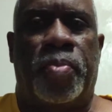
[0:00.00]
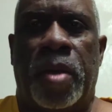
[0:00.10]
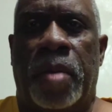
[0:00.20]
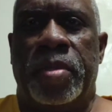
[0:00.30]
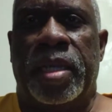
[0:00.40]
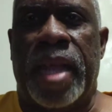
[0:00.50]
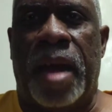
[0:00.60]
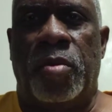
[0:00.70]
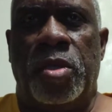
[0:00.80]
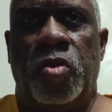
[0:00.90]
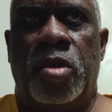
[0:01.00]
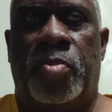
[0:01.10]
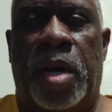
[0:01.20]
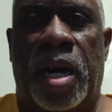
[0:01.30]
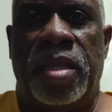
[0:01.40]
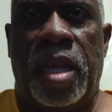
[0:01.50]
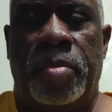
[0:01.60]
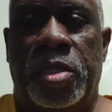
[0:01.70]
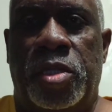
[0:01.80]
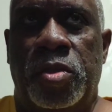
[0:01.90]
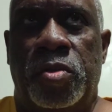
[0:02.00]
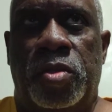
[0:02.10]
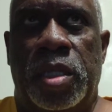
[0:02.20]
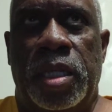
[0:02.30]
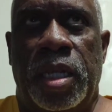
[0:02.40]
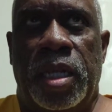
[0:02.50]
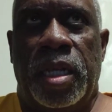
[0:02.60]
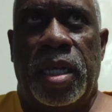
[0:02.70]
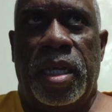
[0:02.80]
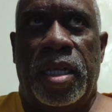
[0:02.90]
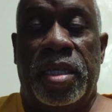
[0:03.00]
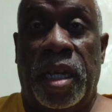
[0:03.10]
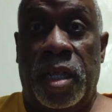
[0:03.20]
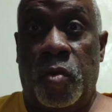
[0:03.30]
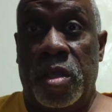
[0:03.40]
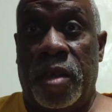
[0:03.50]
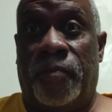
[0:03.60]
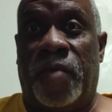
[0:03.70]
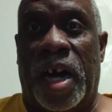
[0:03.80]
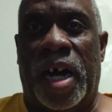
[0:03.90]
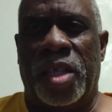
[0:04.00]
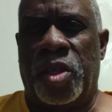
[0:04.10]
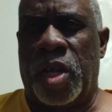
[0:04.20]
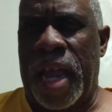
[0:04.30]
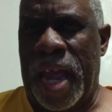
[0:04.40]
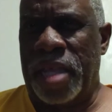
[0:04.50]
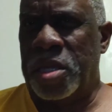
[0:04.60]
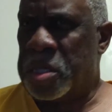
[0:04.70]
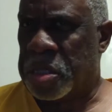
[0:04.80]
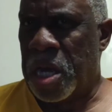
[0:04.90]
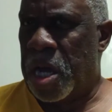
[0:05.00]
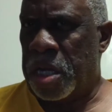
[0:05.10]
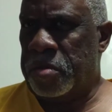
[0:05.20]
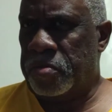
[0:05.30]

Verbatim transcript: promised that I would do a part number two dealing with the Father and the Son.